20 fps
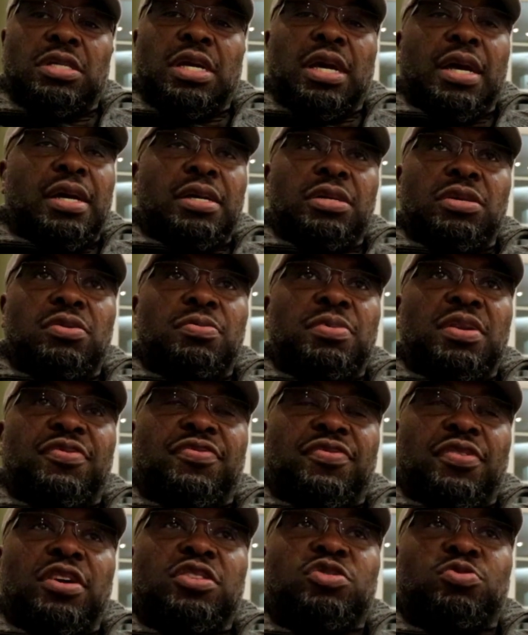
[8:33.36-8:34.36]
Yeah, you'll be the
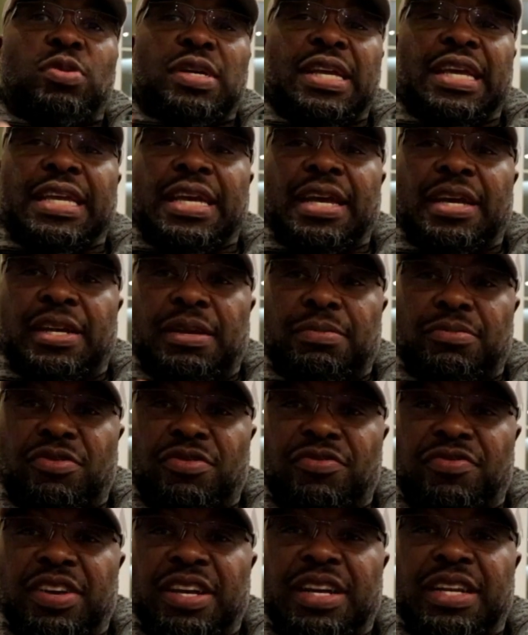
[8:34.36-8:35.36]
first one again I'm
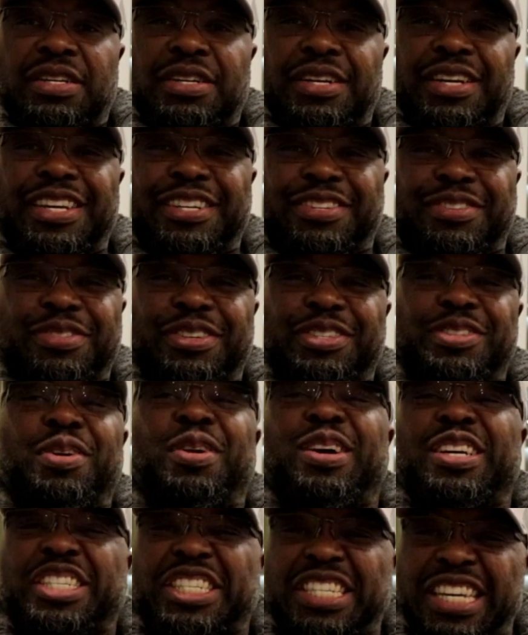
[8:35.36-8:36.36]
revealing this to. It's
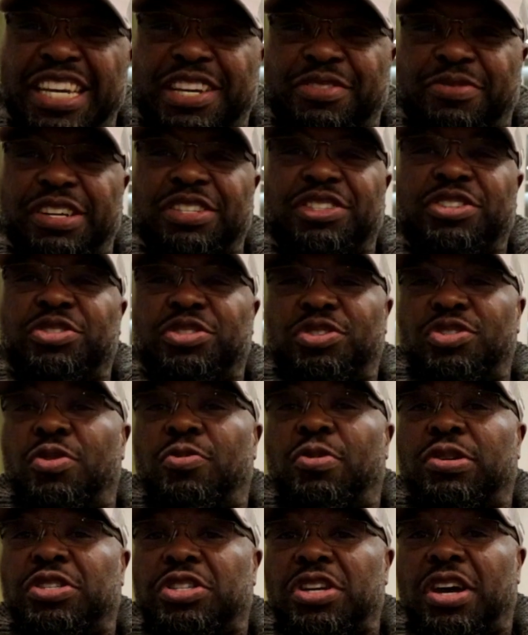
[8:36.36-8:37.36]
not a secret, it's no
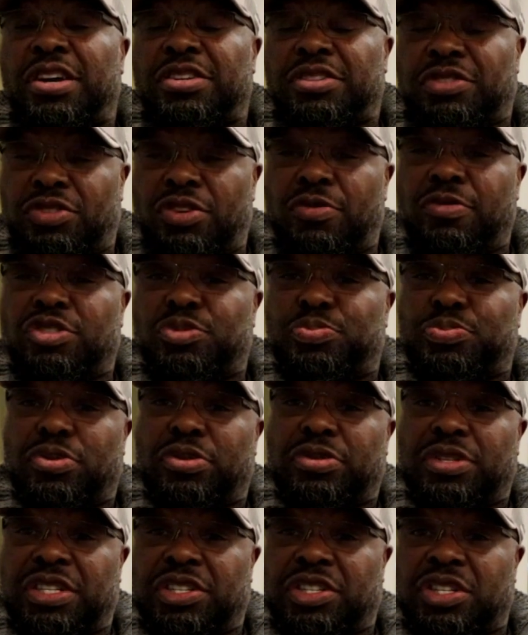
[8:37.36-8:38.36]
one's asked, no one's
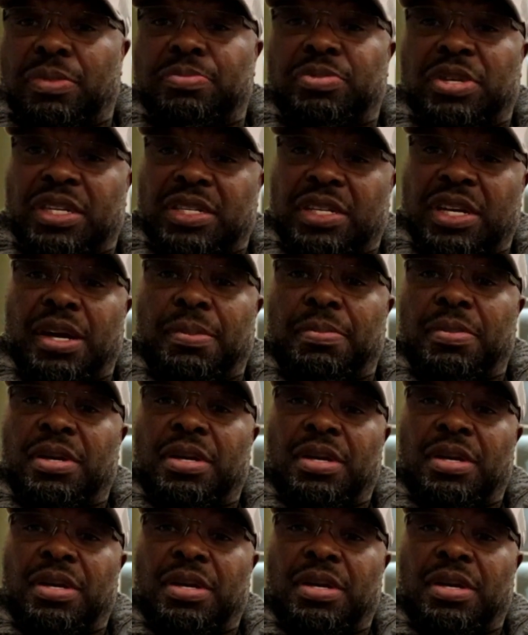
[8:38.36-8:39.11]
brought the subject up.